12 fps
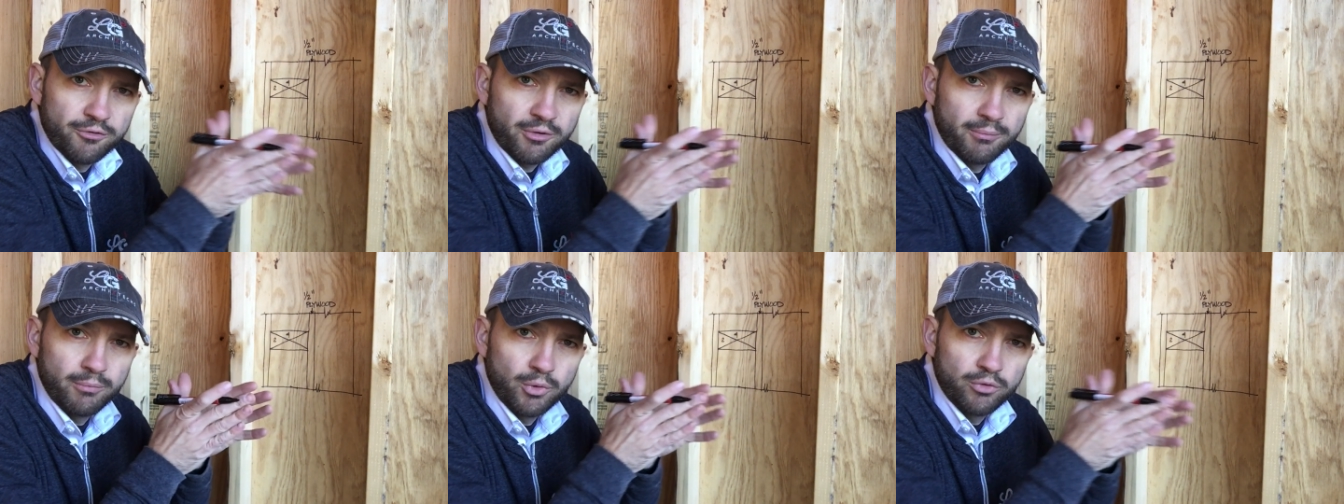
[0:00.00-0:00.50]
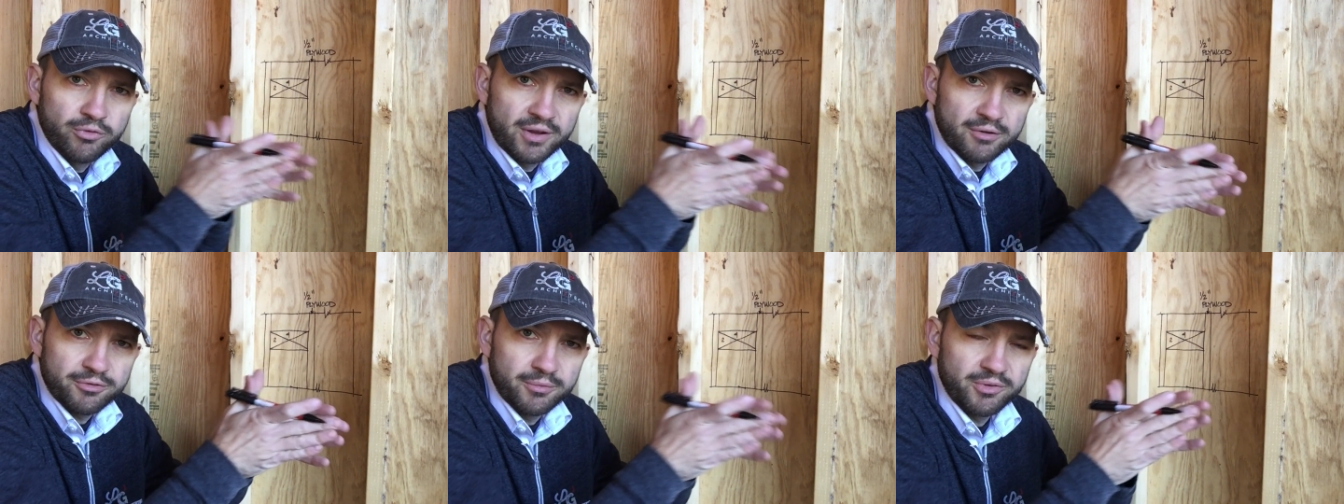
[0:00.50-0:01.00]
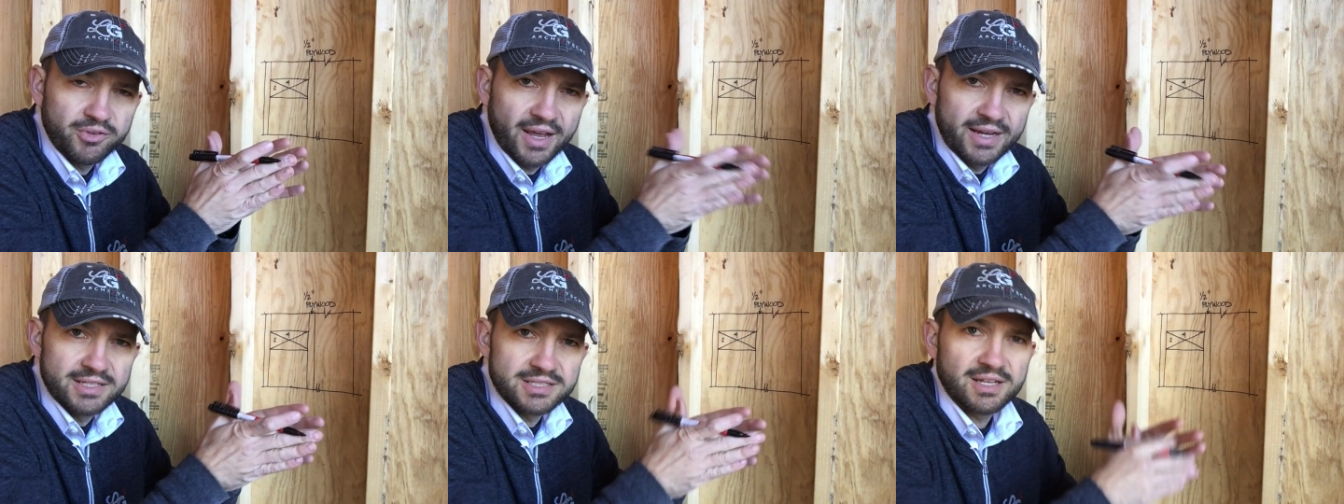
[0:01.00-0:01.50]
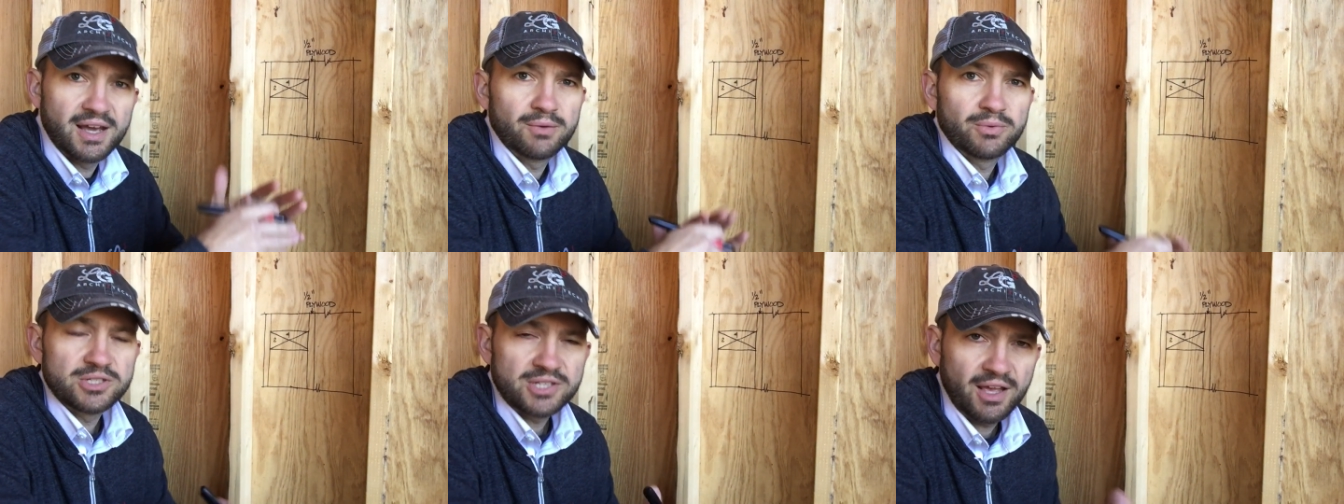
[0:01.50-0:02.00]
from moving from side to
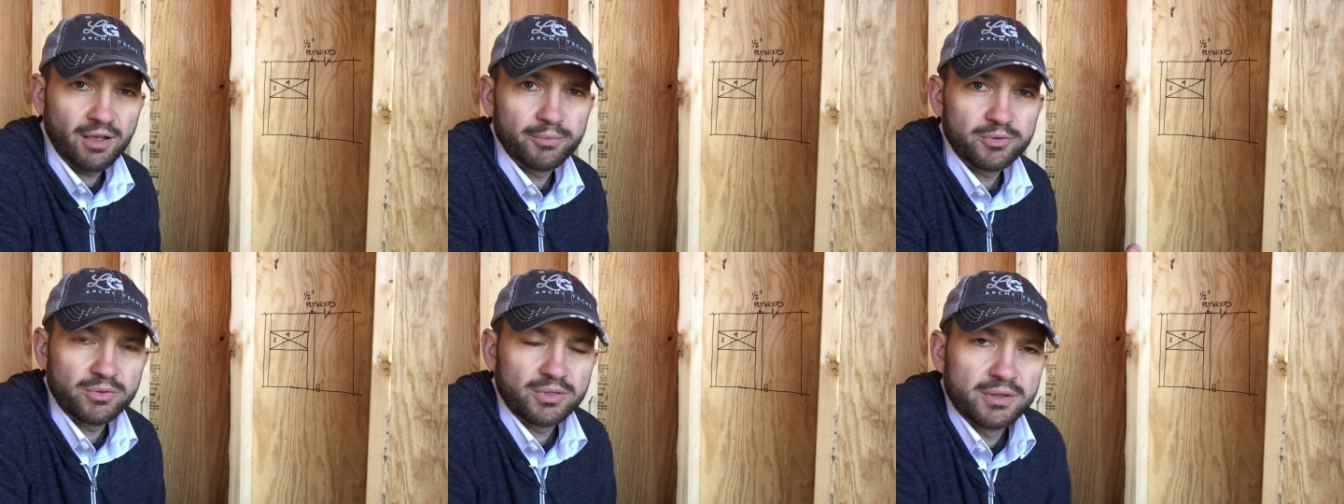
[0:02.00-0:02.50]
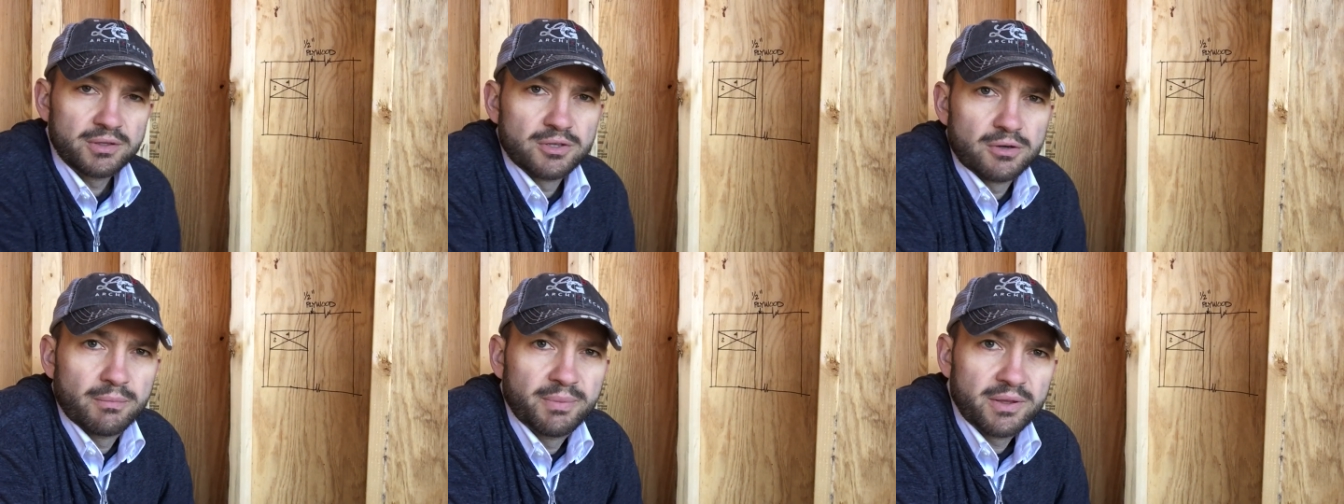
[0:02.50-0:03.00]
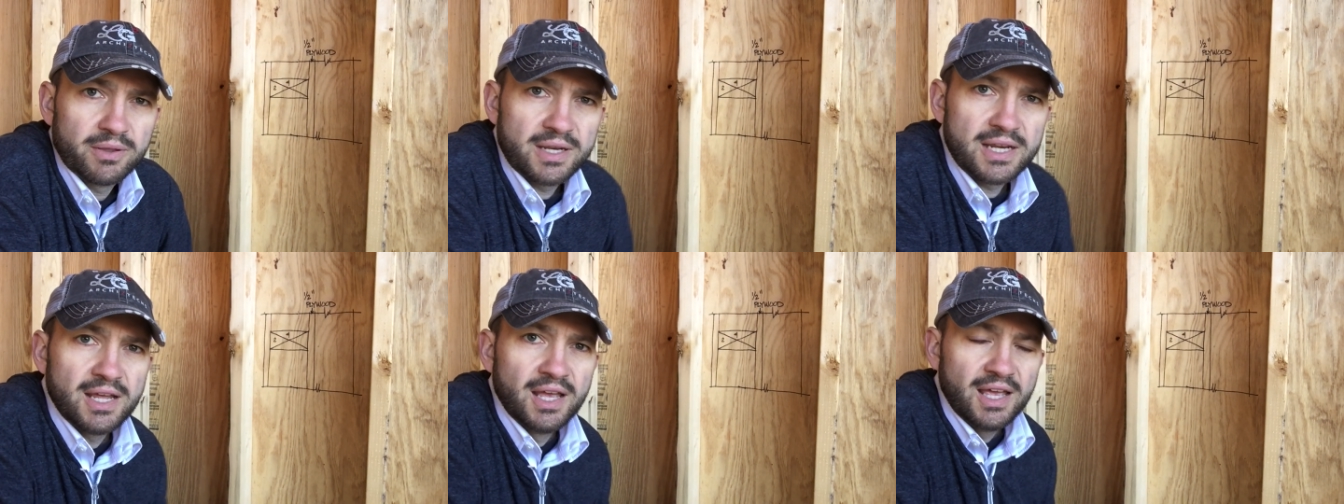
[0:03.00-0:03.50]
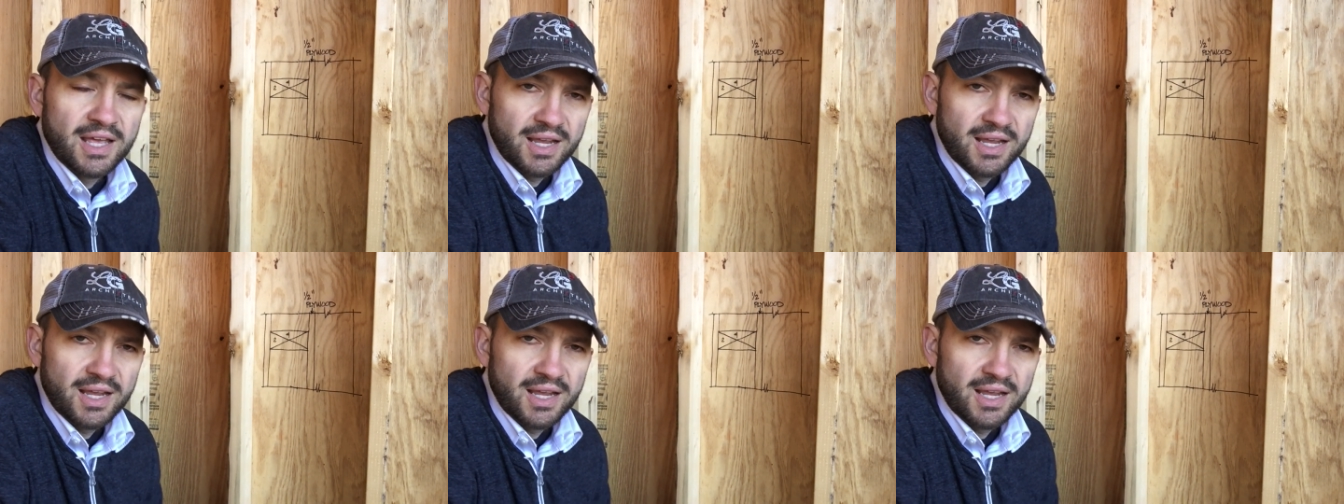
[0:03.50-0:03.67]
side, which helps with the durability.